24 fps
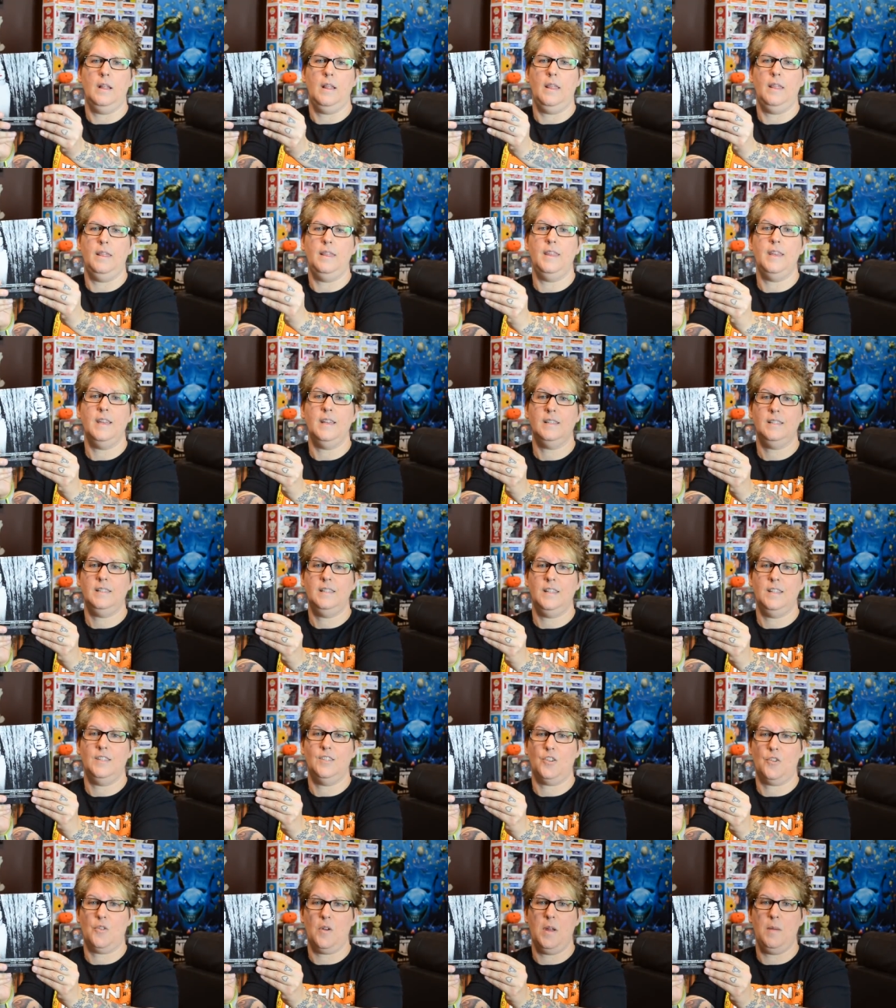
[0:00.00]
This
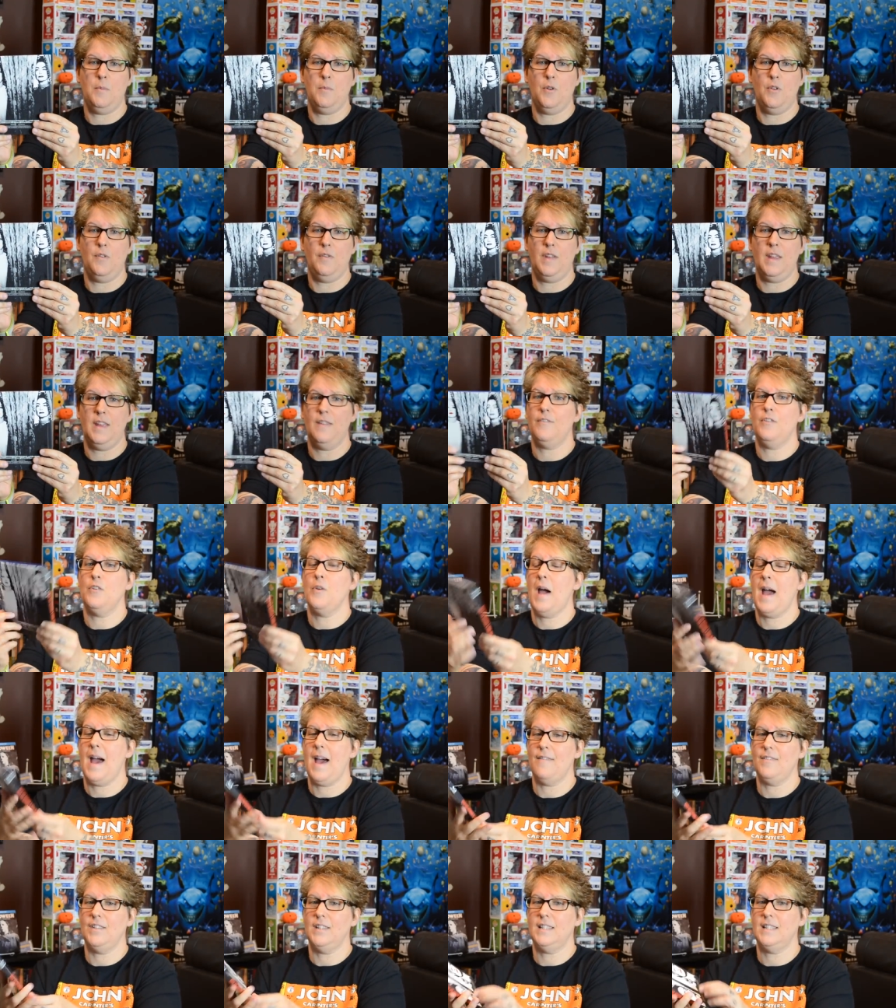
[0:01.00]
is a great movie. If you
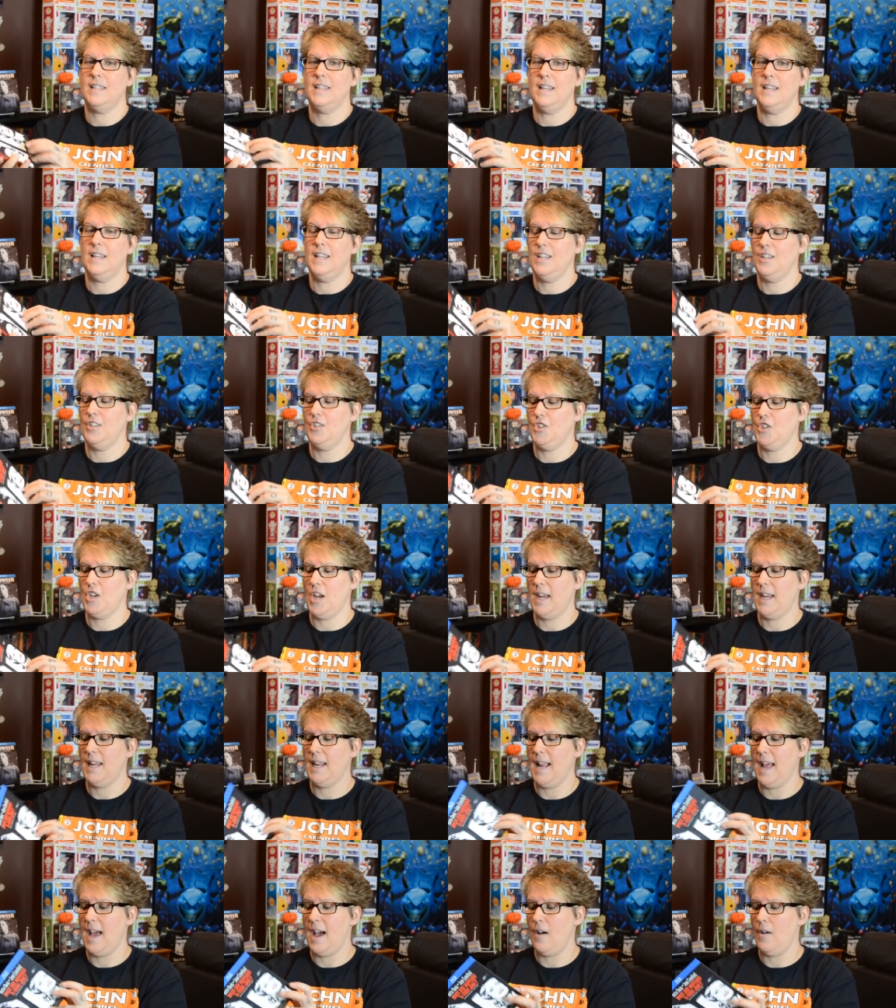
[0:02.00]
haven't seen it, check
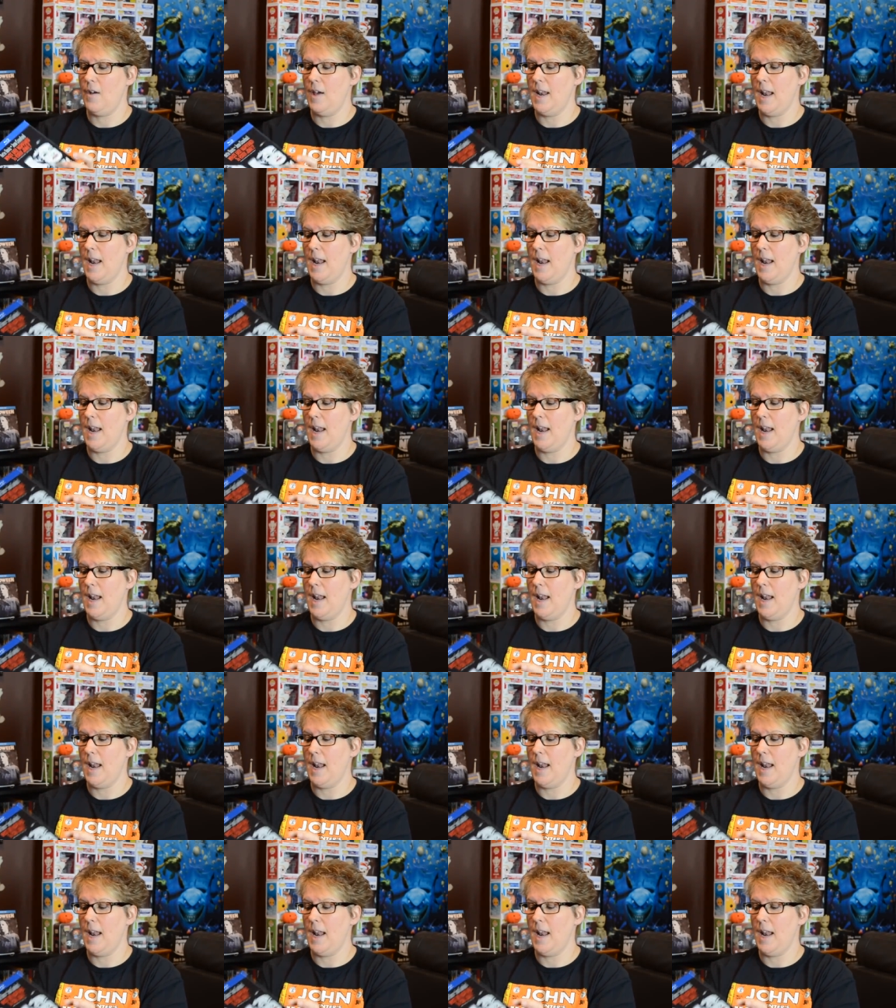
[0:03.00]
it out.